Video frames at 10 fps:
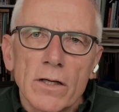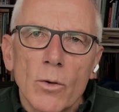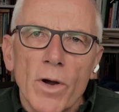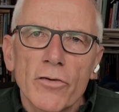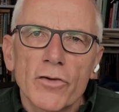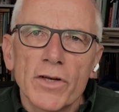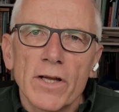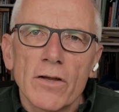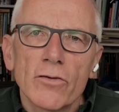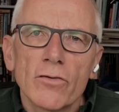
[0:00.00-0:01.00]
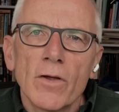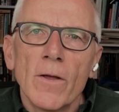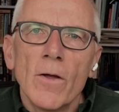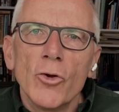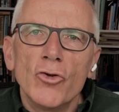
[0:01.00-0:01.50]
question is,
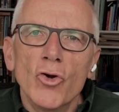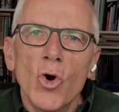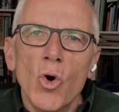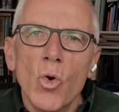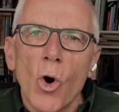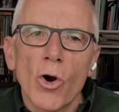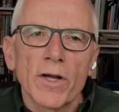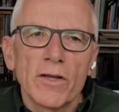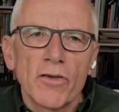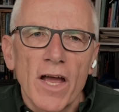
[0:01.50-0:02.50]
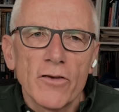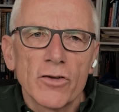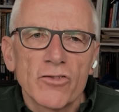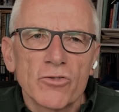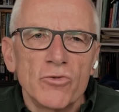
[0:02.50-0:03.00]
do
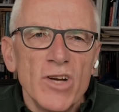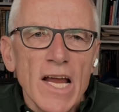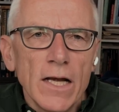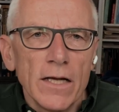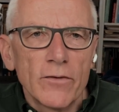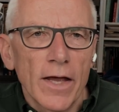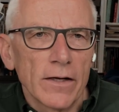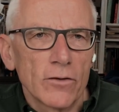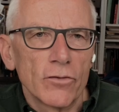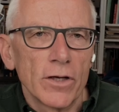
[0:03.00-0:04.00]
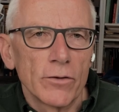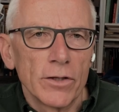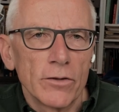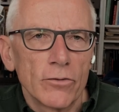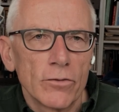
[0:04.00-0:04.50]
organizations really take it
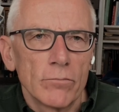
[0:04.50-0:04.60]
serious?